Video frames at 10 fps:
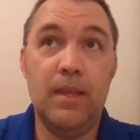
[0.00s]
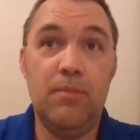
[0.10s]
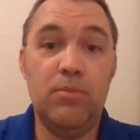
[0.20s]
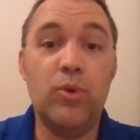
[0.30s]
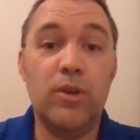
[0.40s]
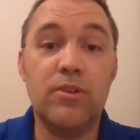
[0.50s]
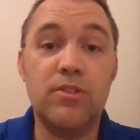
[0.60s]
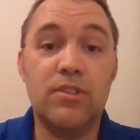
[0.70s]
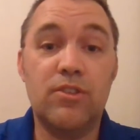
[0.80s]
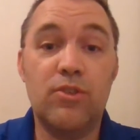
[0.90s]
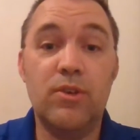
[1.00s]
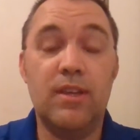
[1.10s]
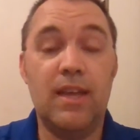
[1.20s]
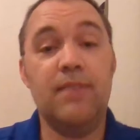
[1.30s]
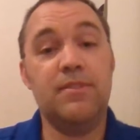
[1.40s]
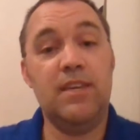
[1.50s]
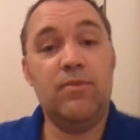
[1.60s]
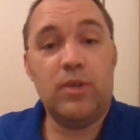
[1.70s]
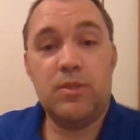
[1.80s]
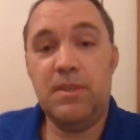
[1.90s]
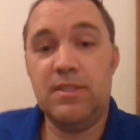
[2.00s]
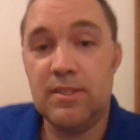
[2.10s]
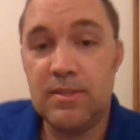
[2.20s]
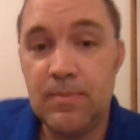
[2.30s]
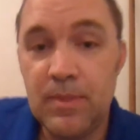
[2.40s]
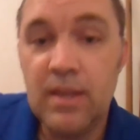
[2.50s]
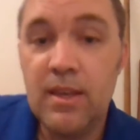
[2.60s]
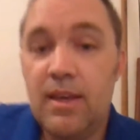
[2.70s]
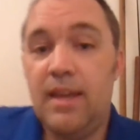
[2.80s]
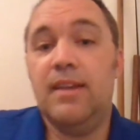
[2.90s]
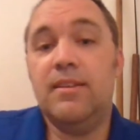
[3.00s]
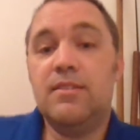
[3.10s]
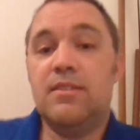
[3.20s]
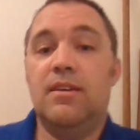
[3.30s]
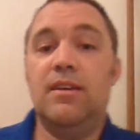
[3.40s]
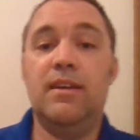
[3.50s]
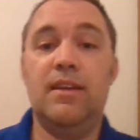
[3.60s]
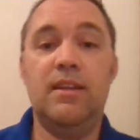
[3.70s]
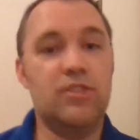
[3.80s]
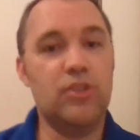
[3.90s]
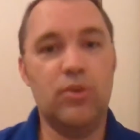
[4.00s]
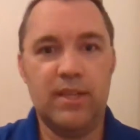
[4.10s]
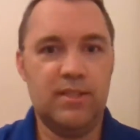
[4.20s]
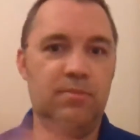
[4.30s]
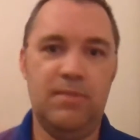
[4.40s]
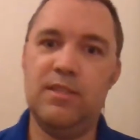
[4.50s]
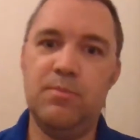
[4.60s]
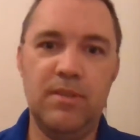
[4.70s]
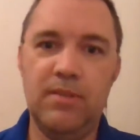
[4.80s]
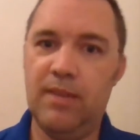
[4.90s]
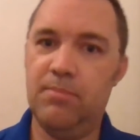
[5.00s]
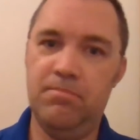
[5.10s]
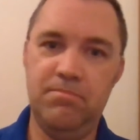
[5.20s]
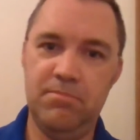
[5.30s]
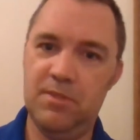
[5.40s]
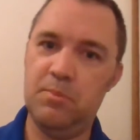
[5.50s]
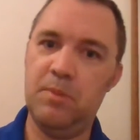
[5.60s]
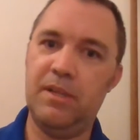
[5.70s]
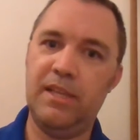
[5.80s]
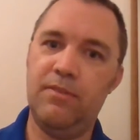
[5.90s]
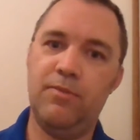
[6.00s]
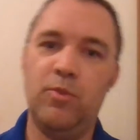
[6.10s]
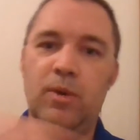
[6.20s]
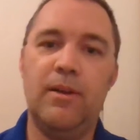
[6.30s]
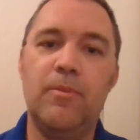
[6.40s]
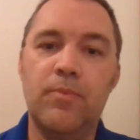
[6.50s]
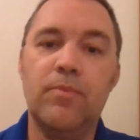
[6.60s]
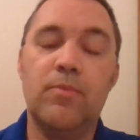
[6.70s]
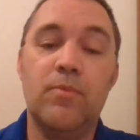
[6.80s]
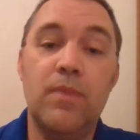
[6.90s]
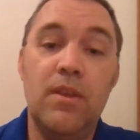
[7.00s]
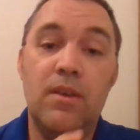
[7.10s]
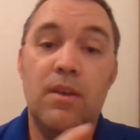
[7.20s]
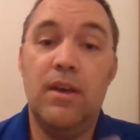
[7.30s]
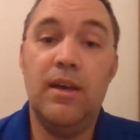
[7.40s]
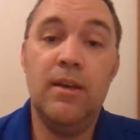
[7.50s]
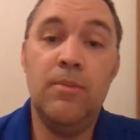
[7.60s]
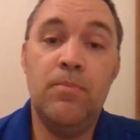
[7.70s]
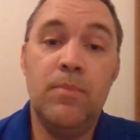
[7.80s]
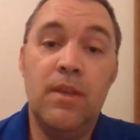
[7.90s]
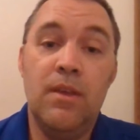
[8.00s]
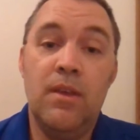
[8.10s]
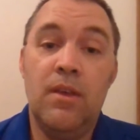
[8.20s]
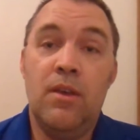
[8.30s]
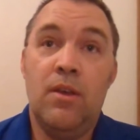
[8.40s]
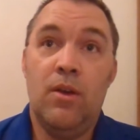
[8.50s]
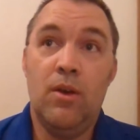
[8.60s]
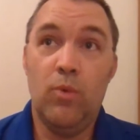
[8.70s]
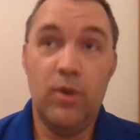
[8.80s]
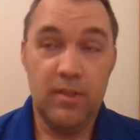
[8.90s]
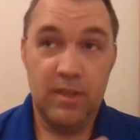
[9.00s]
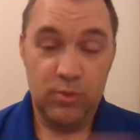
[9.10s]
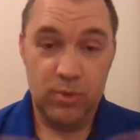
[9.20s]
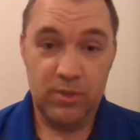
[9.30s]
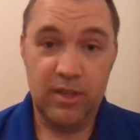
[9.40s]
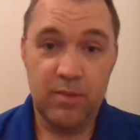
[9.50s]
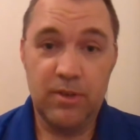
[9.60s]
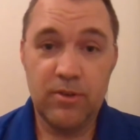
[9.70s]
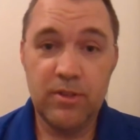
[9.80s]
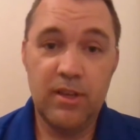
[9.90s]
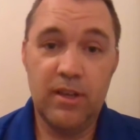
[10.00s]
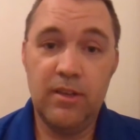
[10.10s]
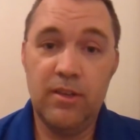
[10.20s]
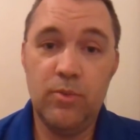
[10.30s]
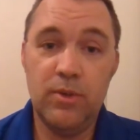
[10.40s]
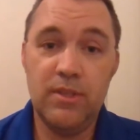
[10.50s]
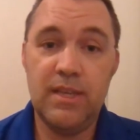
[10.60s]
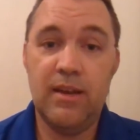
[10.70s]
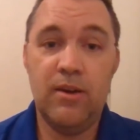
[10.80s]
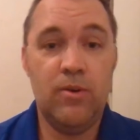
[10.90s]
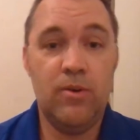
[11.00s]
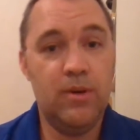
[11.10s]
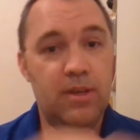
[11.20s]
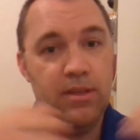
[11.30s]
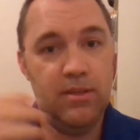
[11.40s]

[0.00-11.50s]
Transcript: employers have safe workspaces. And so that's been like, this has been my life for a while. Um, One of the things we were talking about early on was how,